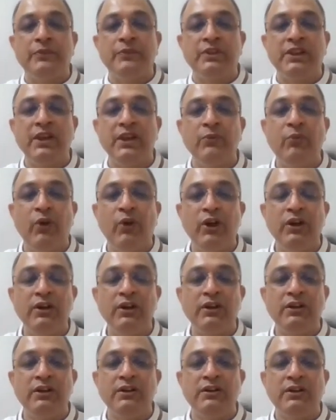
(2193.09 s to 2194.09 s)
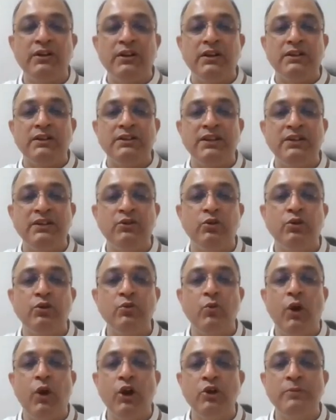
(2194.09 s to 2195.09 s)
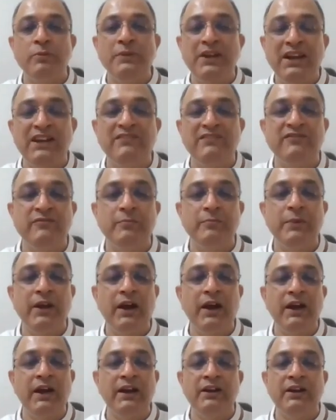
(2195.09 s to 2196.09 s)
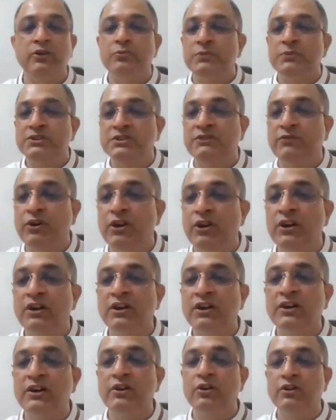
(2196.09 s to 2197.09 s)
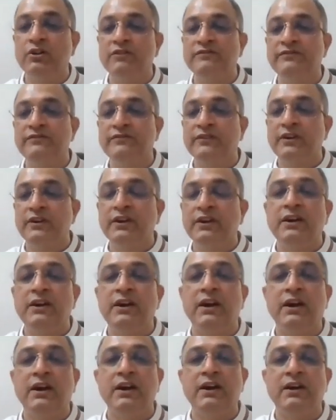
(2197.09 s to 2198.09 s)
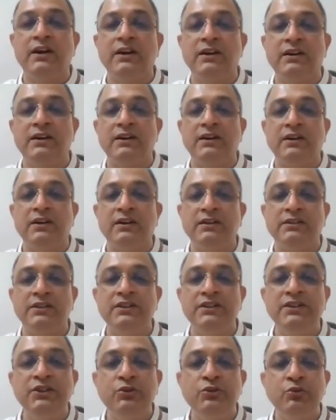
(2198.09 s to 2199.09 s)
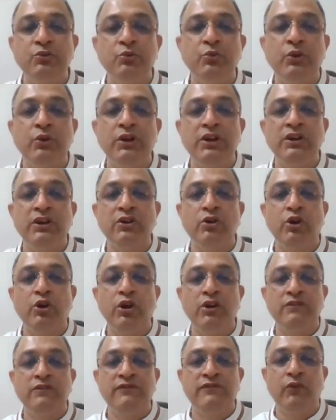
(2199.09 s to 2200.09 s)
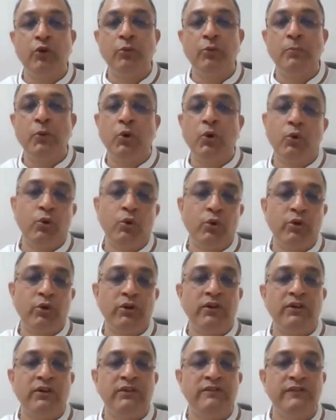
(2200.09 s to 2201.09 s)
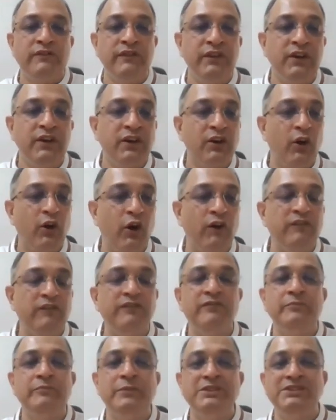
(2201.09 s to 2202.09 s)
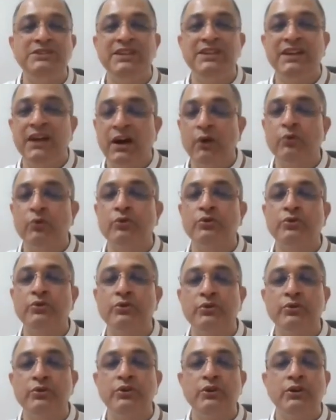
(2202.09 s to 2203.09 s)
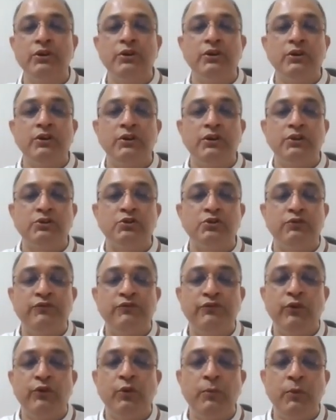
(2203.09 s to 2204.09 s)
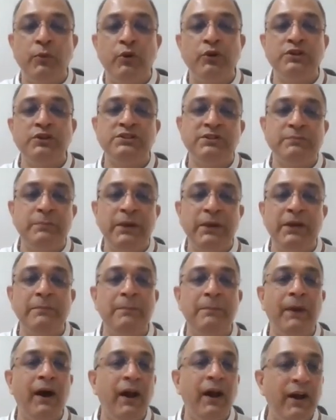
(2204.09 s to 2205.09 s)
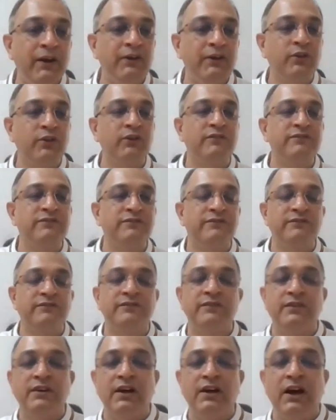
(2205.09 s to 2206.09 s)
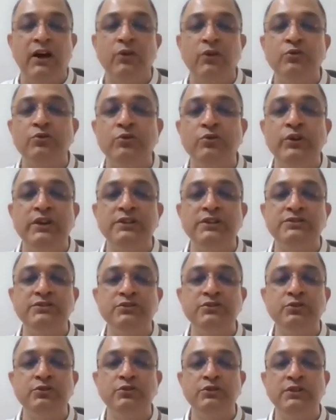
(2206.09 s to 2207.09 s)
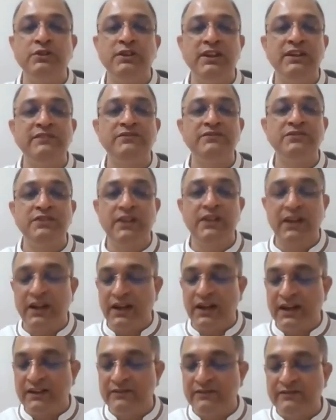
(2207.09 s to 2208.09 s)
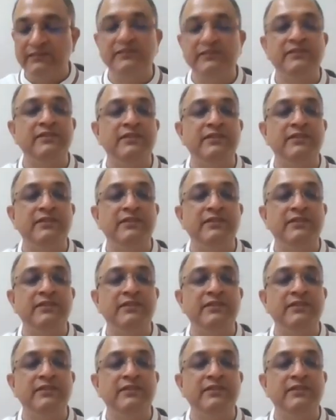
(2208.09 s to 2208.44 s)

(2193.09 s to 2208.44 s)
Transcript: they want they don't want to be left behind you must have all heard of uh, the new word called FOMO, fear of missing out. So FOMO is a big part of how today's youth lives their life.